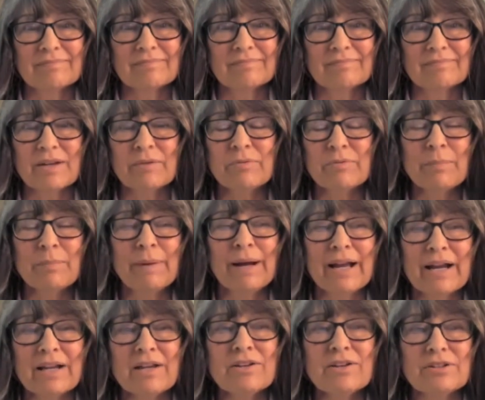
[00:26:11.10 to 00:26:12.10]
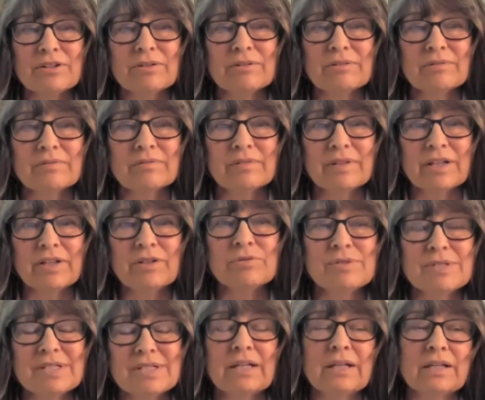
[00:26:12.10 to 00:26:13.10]
They remind you that you
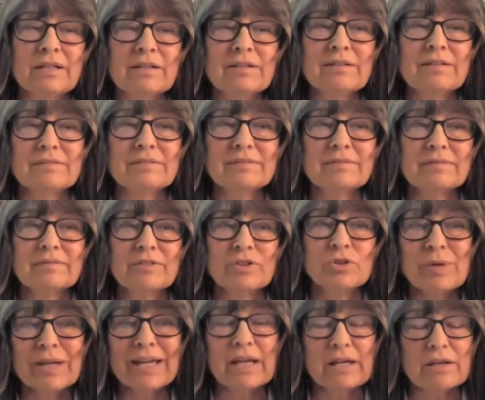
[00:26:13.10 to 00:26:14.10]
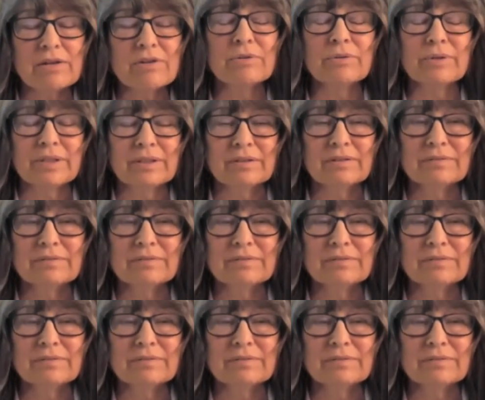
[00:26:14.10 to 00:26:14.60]
did it. You can do it.